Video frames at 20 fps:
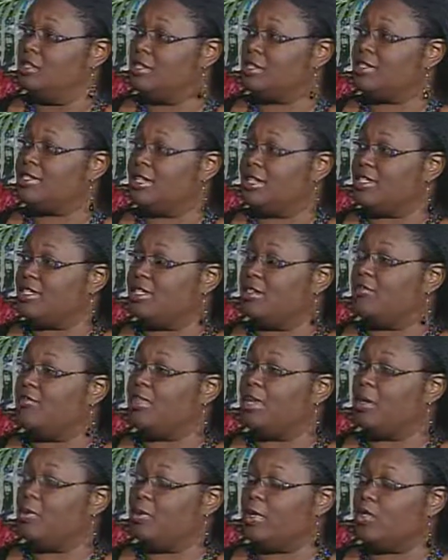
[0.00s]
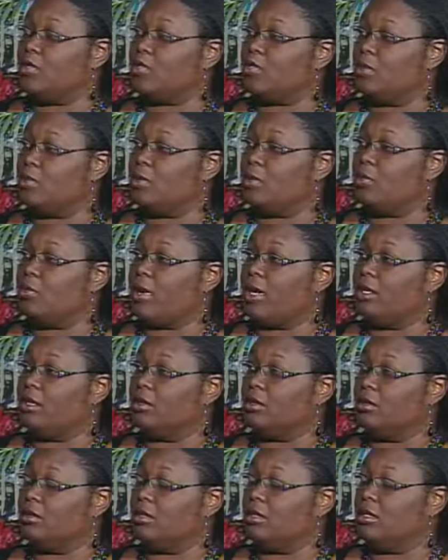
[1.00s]
Just as if they went to a
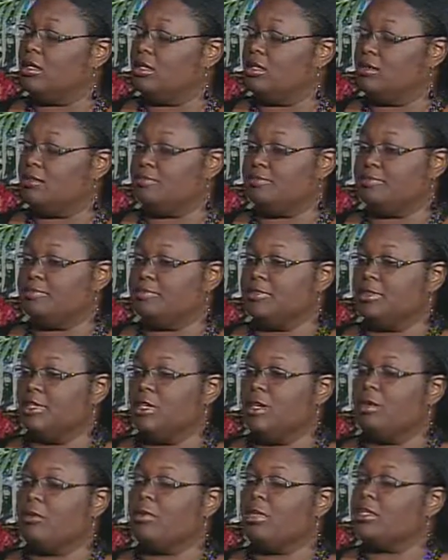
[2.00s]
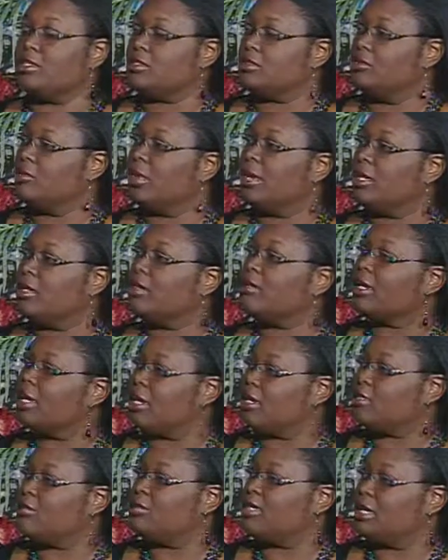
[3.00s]
regular regular
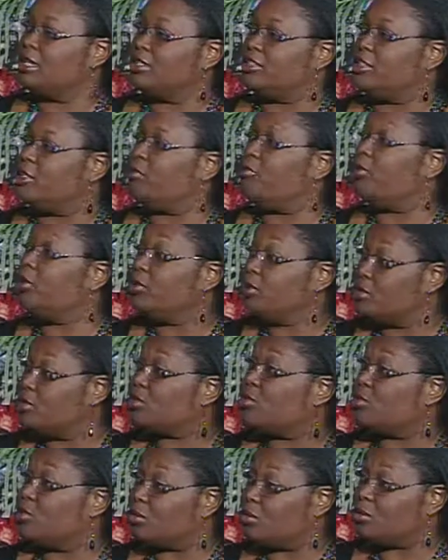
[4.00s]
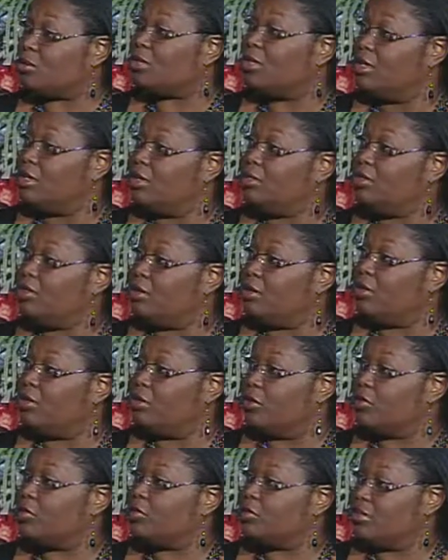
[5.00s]
cosmetology or beauty school.
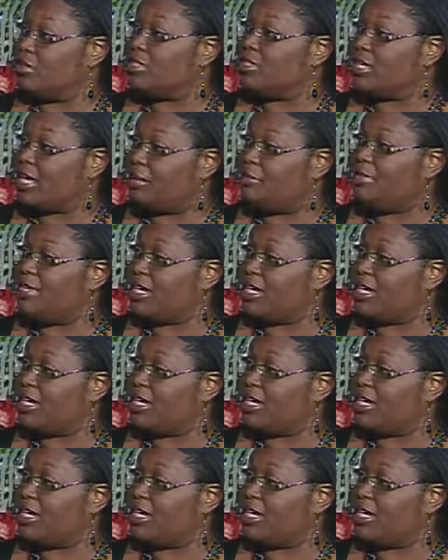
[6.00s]
You're doing the same thing.